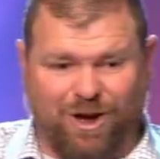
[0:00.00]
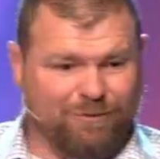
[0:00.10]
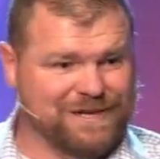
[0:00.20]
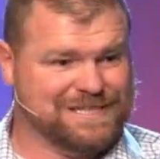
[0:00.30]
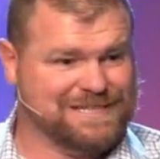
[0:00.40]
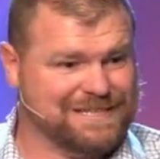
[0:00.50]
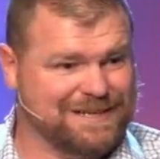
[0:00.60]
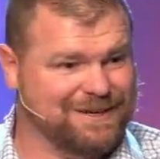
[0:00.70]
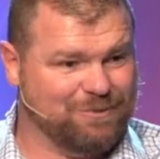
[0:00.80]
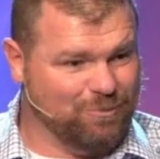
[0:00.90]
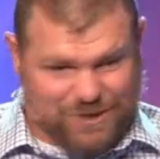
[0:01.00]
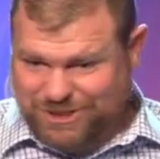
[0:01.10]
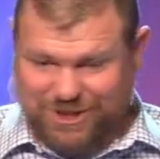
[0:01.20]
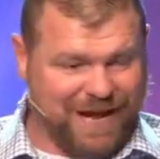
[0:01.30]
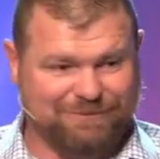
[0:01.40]
always, we
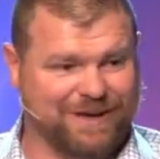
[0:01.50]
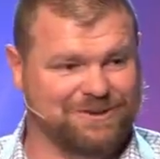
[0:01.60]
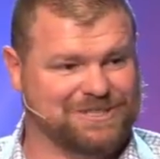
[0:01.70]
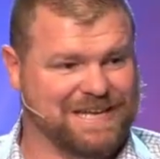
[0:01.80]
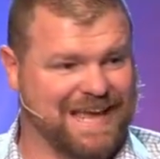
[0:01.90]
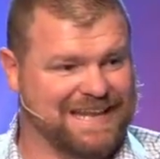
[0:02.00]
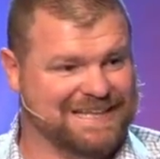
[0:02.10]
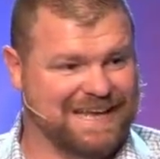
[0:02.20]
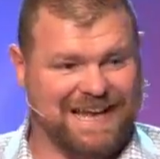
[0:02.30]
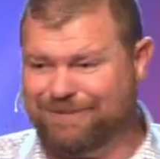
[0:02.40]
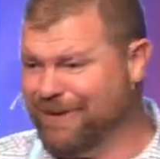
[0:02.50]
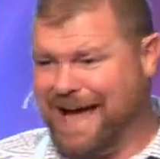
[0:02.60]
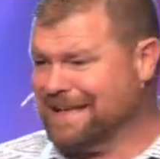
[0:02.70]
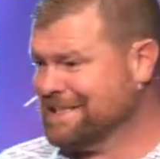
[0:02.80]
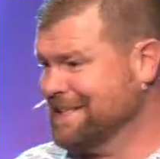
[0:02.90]
should have the understanding that if he
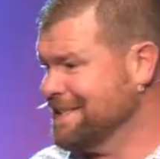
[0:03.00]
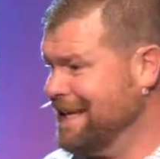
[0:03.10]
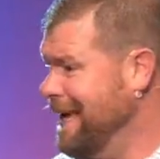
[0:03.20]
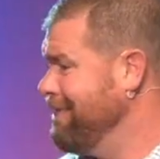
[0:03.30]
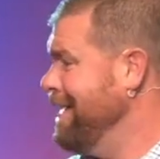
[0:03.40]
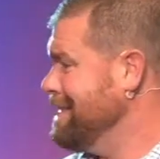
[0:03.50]
asks us to give,